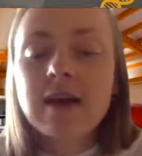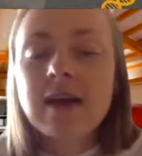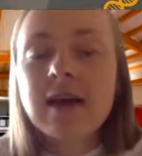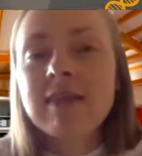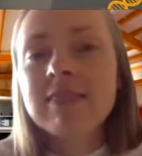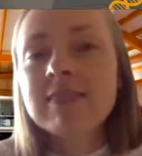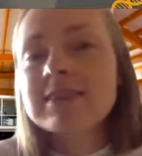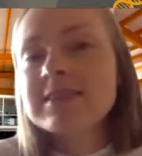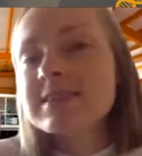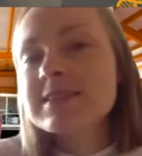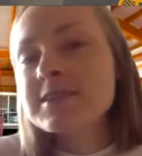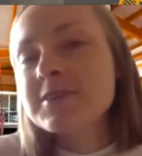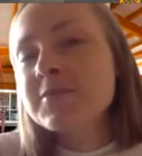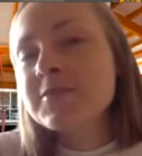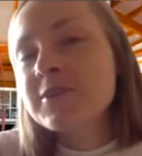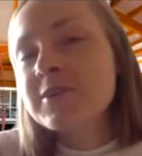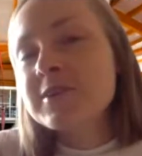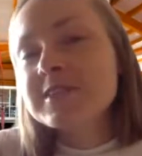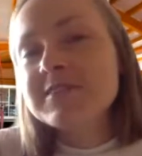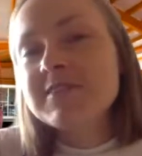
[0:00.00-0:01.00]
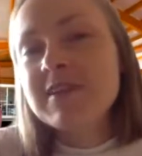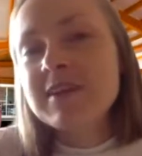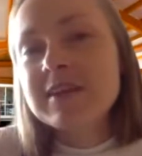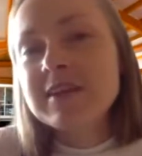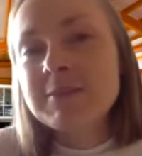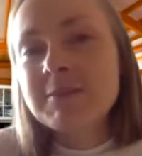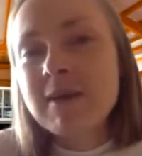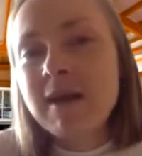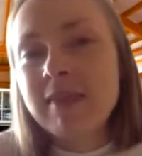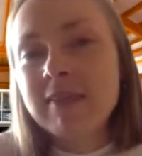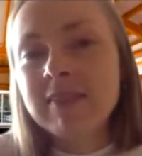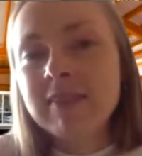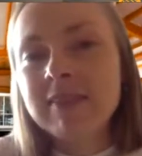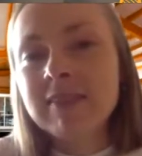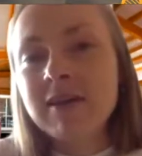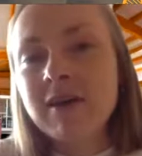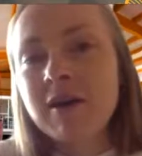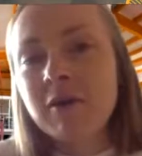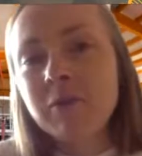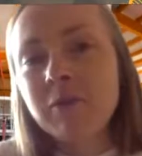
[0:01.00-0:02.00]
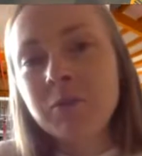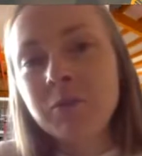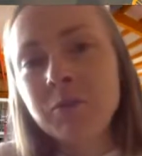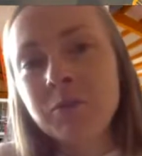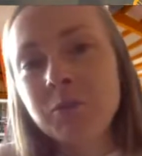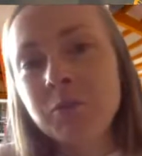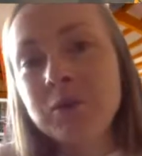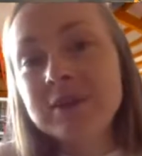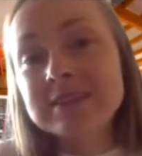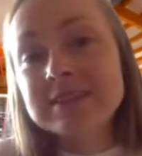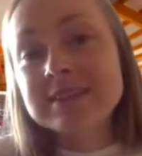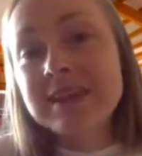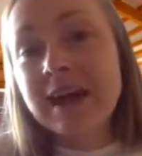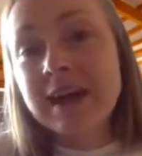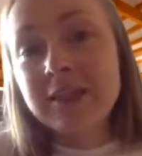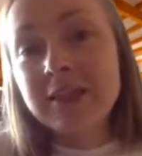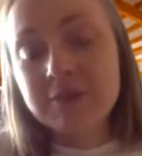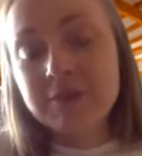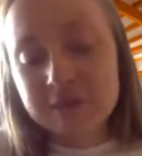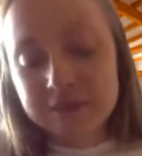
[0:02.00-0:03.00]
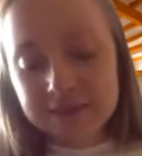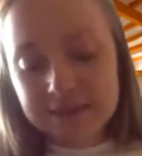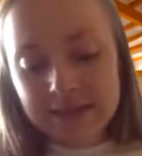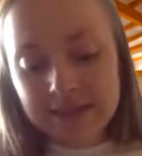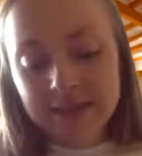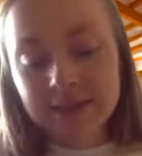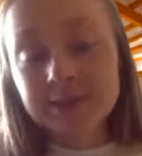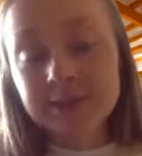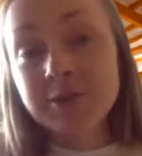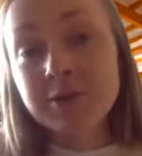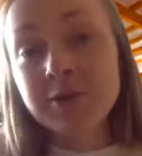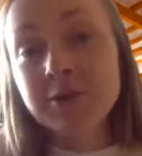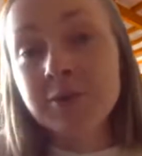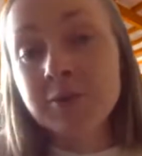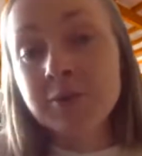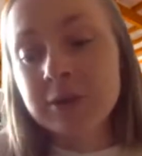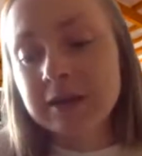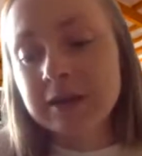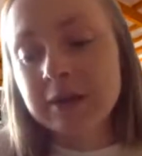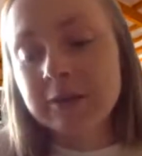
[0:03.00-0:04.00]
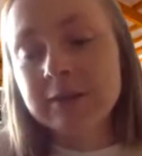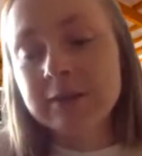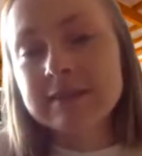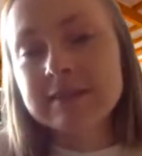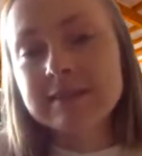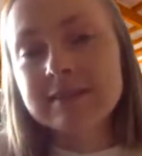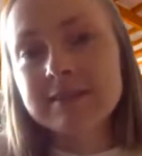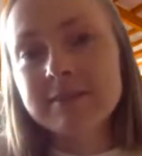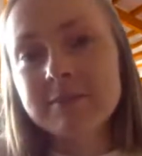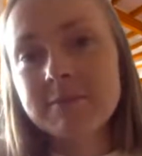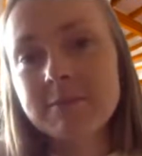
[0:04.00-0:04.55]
And this is, of course, very dependent on what kind of idea you're working with.